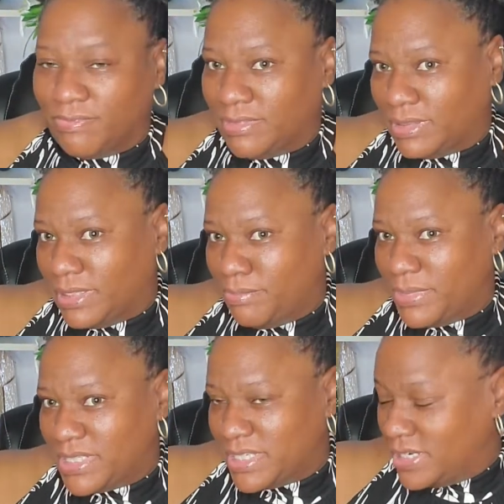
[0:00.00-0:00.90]
lip
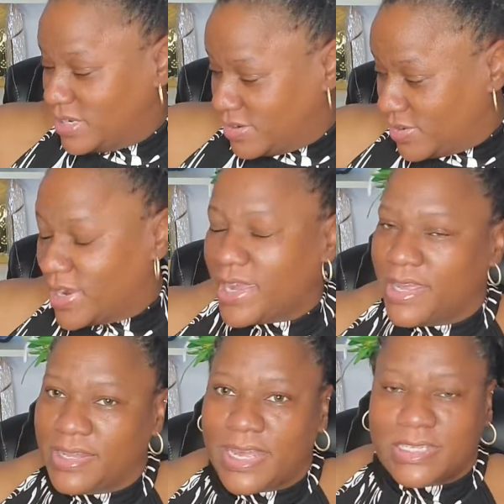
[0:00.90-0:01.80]
that's in here,
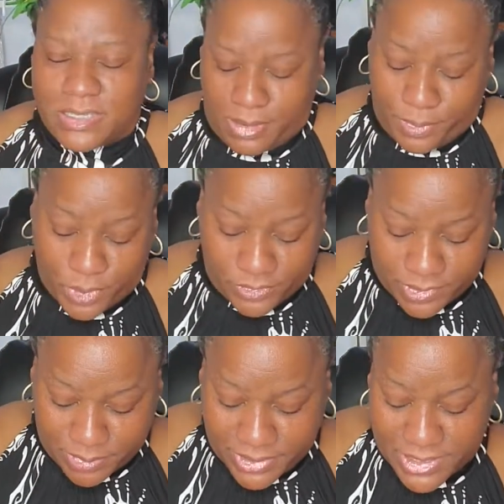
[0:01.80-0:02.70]
and that's a
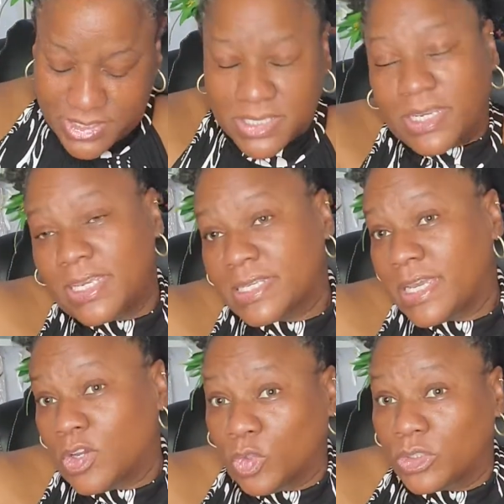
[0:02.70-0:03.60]
perfect place just in case I
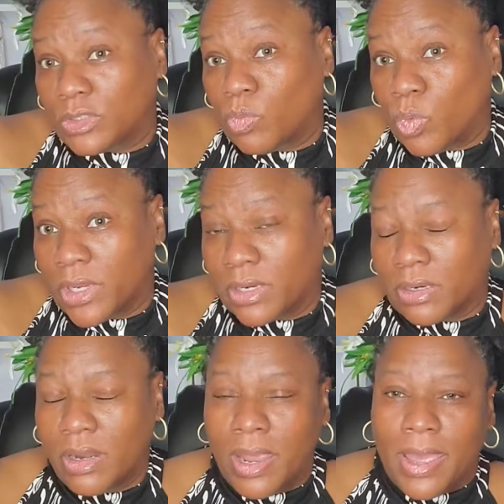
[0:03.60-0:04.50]
go
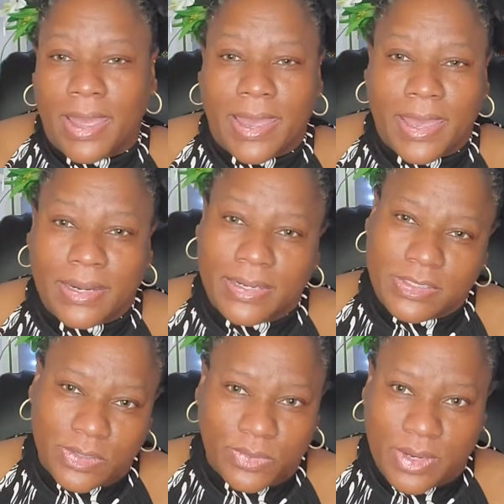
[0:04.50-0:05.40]
somewhere and I
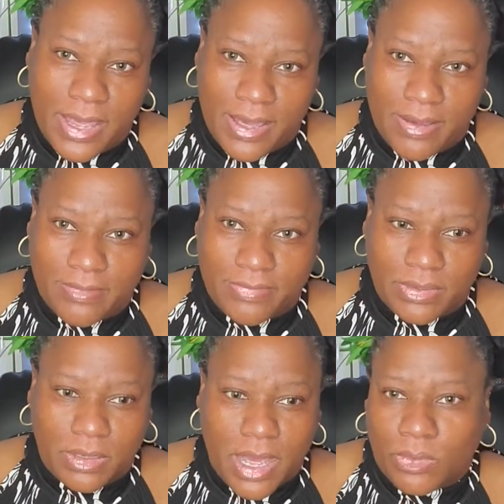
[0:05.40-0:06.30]
don't
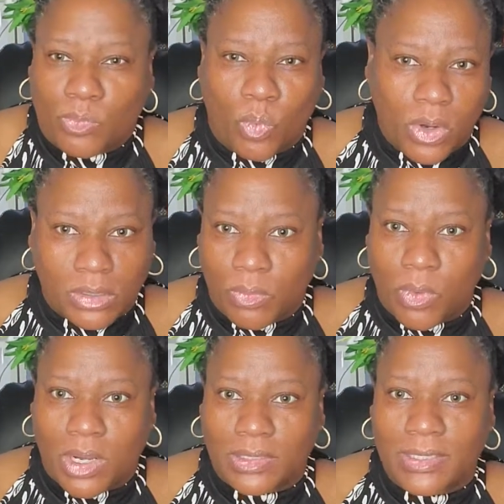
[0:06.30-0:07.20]
want a
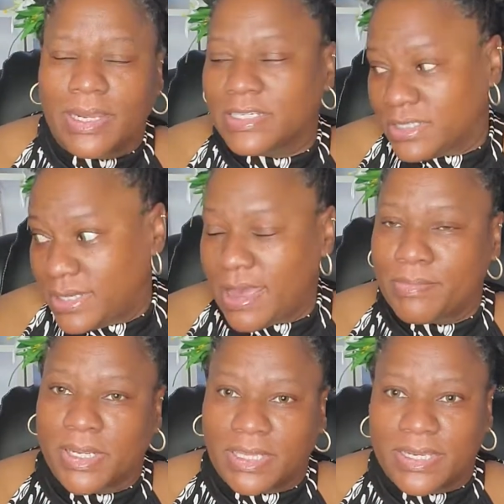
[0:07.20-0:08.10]
wallet. I just have
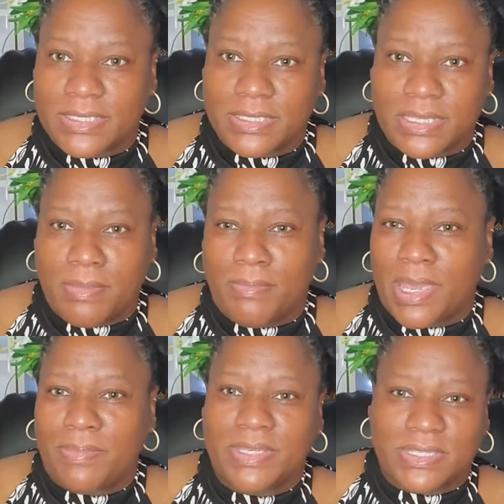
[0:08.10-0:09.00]
my license and
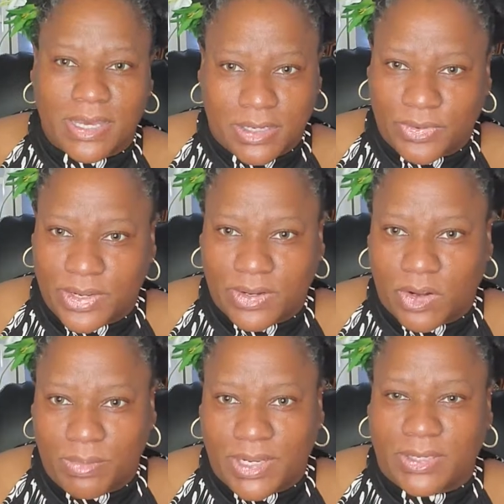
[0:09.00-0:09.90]
maybe slide a credit
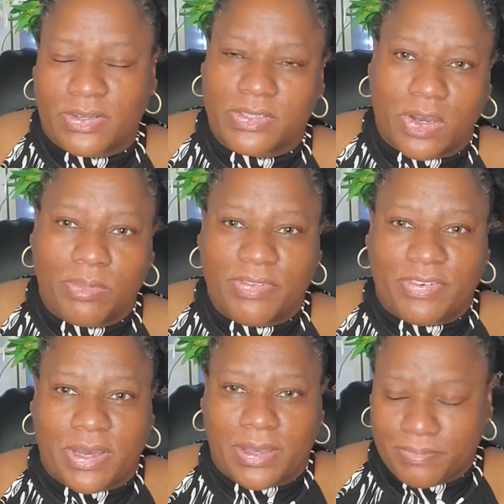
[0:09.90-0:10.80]
card back there, so I'll be
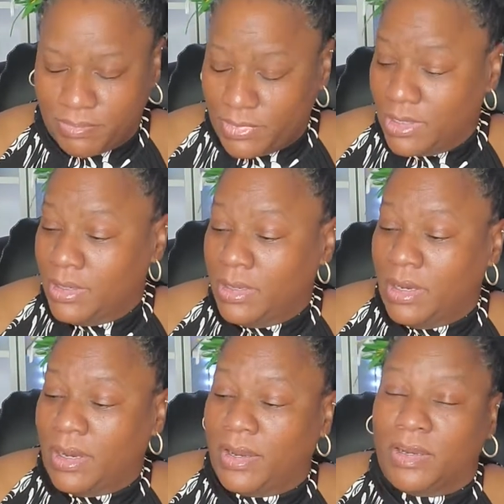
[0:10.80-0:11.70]
fine.
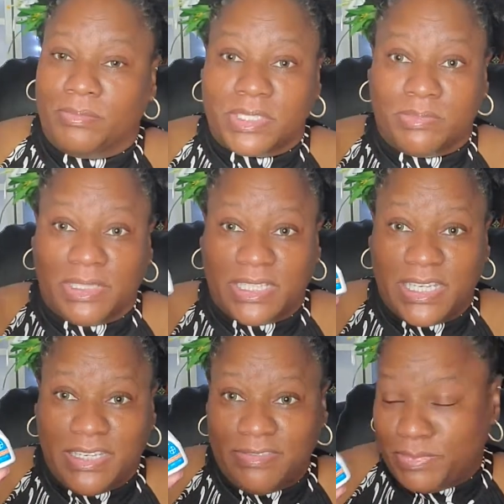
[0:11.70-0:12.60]
So I'm gonna
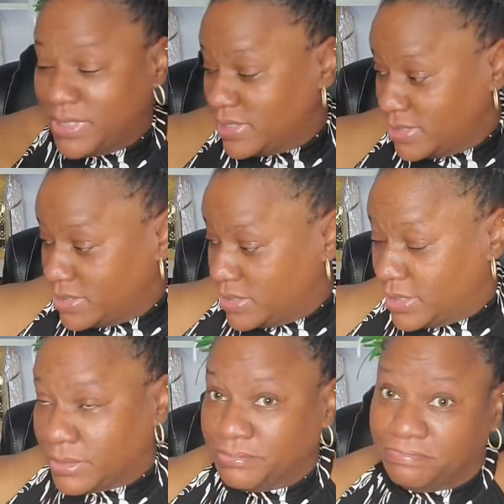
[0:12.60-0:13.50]
leave because, you
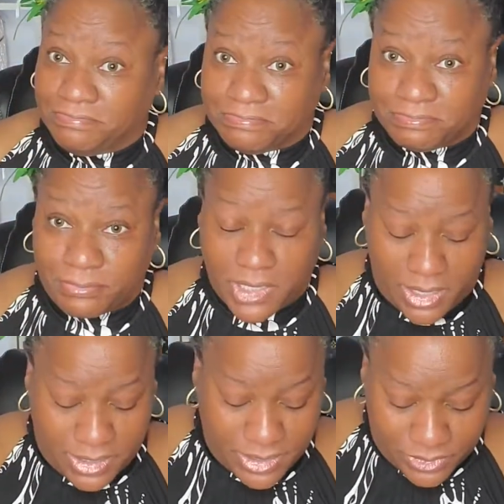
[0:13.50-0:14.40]
know,
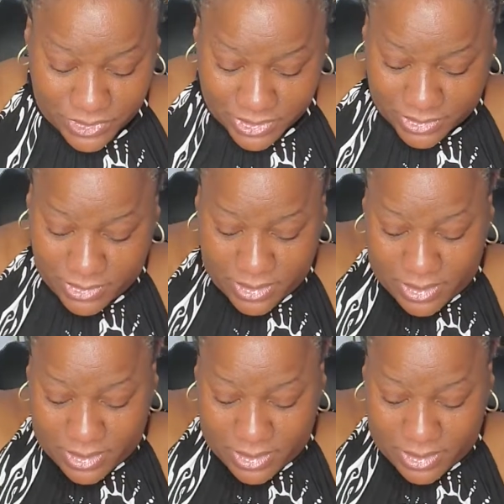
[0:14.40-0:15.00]
I ain't getting no younger.